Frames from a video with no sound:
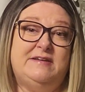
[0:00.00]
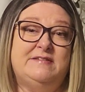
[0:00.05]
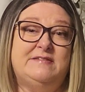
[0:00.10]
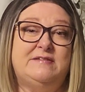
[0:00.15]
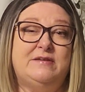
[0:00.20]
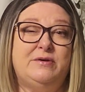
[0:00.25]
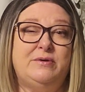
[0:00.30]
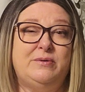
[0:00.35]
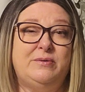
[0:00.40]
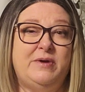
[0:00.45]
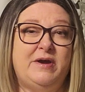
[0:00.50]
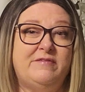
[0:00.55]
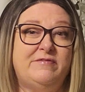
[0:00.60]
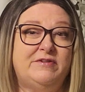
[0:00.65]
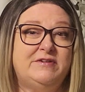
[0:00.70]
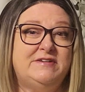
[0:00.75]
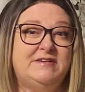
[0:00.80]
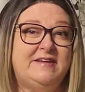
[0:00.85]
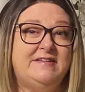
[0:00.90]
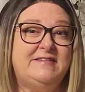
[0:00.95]
so whoever
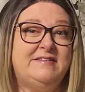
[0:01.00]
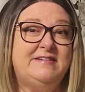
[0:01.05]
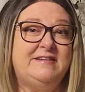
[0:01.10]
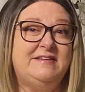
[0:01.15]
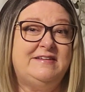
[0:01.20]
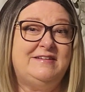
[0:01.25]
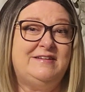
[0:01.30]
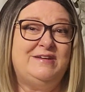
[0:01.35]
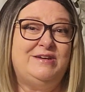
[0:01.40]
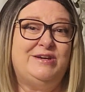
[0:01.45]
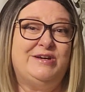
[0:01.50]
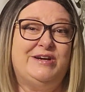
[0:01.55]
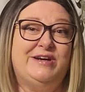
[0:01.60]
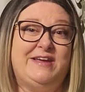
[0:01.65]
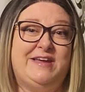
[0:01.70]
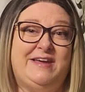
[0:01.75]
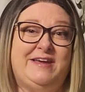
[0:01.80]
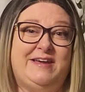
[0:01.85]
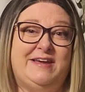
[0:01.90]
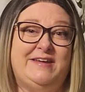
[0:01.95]
does need to hear it
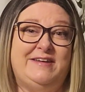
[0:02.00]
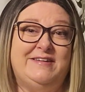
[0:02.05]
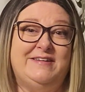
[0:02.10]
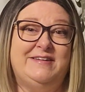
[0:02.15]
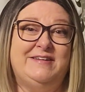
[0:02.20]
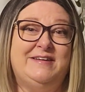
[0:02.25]
can.